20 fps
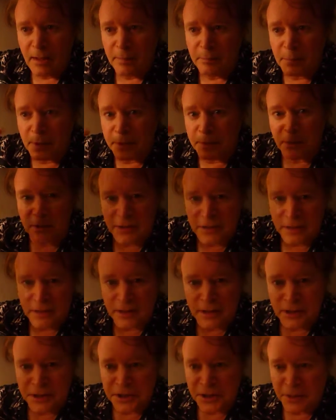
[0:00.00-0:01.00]
Blood pressure
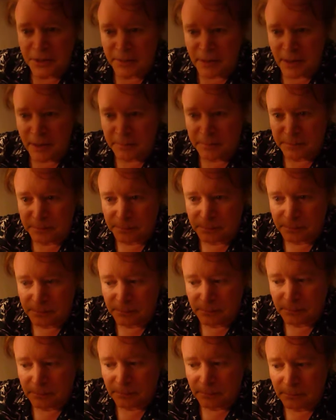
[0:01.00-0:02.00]
didn't shoot up.
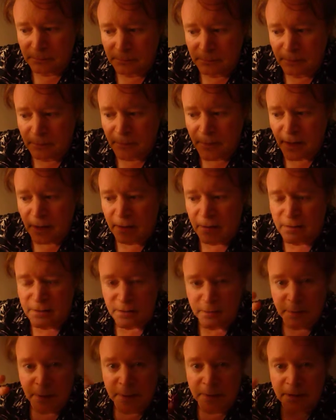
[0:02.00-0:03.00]

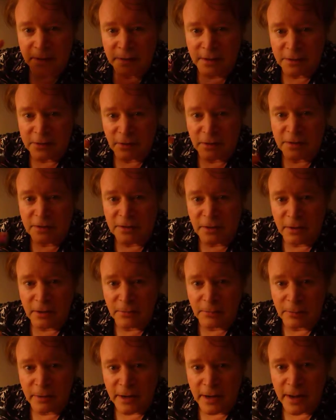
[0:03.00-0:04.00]
So maybe things are starting to
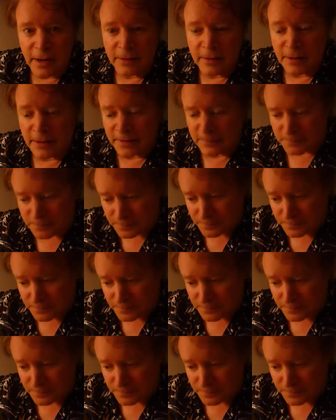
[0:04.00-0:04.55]
work out now.